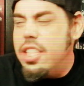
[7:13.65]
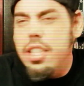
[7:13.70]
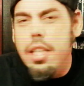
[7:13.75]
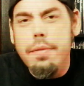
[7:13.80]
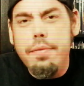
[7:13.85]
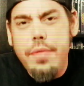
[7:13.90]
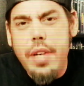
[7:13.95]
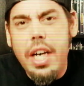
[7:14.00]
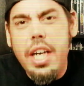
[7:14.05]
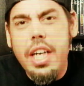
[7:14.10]

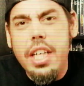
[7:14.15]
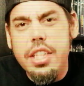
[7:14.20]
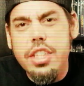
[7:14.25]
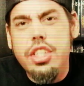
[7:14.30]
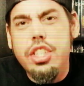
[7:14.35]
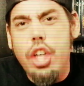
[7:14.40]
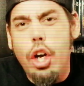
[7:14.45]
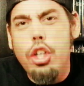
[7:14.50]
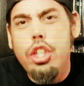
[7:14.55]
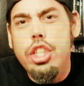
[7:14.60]
a fucking
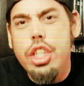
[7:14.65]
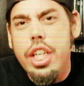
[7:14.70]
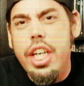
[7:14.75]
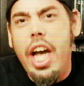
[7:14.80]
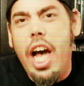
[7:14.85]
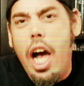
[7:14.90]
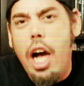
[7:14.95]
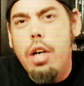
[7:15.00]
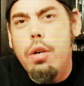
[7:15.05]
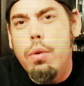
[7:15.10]
socially
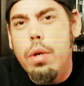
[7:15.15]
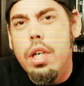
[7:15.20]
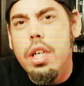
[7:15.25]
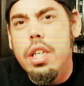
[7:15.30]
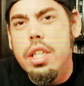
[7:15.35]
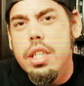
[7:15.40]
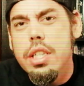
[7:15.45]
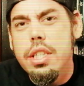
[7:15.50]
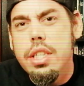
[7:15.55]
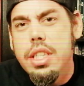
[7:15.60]

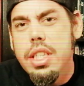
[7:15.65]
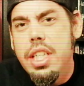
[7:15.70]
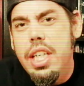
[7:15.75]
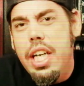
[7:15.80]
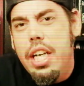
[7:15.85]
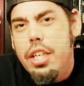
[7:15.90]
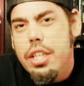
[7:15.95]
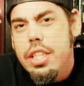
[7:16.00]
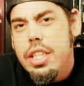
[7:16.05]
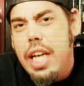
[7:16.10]
awkward,
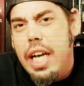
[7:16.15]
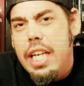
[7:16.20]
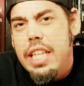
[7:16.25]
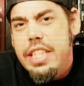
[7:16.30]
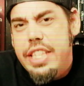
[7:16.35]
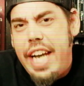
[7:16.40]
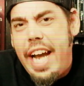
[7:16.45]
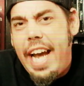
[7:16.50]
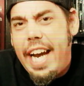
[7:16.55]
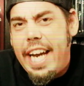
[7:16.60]
kind of
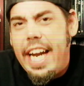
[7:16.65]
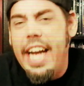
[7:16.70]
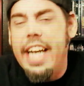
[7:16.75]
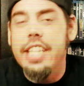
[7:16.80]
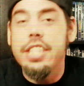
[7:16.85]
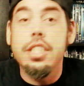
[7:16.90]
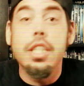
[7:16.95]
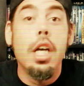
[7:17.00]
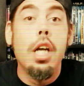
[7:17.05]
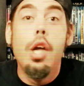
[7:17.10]

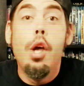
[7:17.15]
jackass.